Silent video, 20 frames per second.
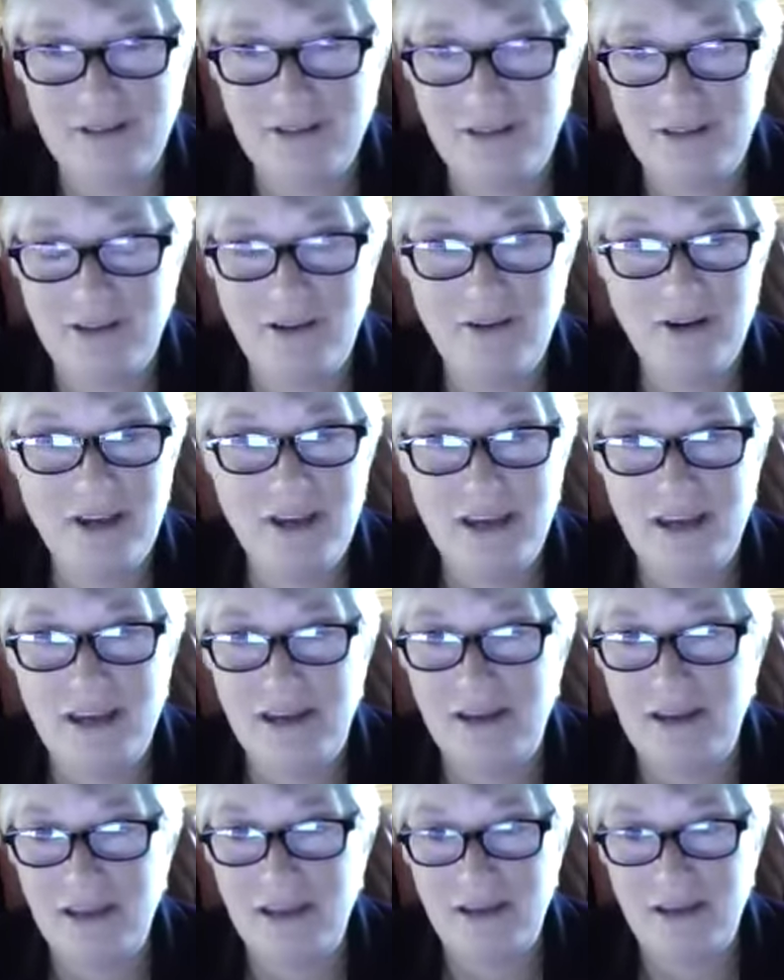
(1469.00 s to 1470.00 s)
You know,
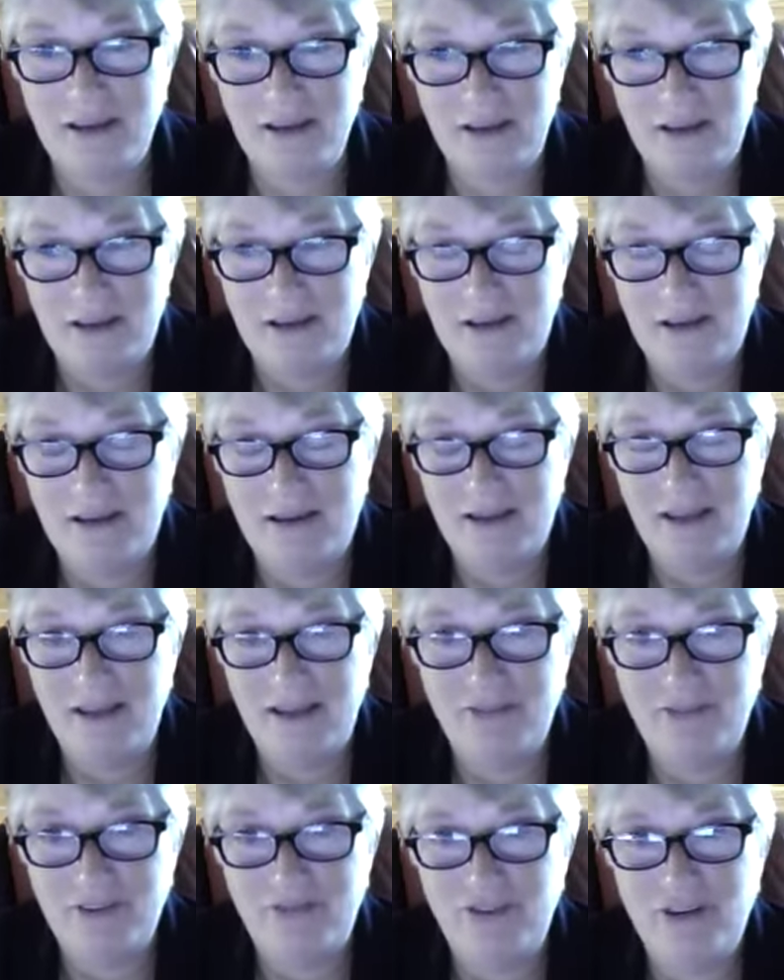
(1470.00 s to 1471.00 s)
it, it,
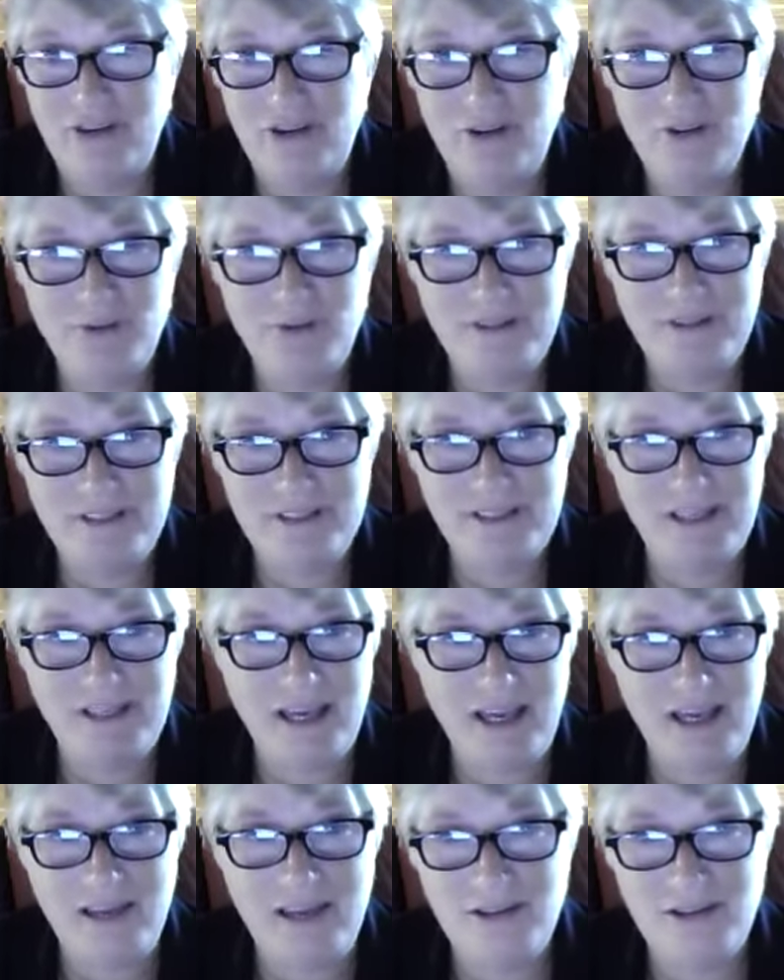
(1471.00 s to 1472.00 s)
even if you don't know what to
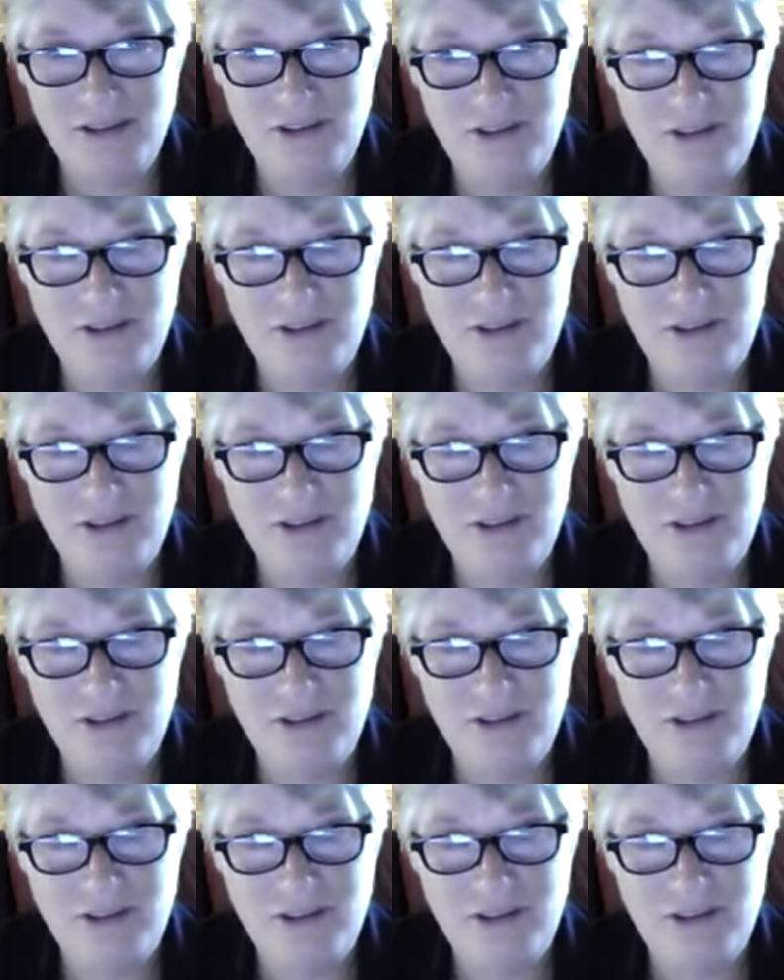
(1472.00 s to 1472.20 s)
say,